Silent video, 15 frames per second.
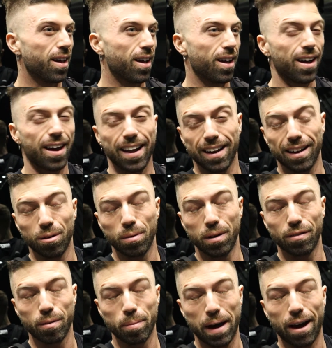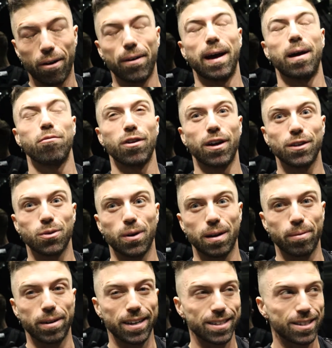I had a little bit of a power nap for like 20
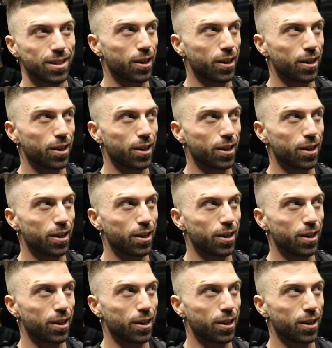minutes,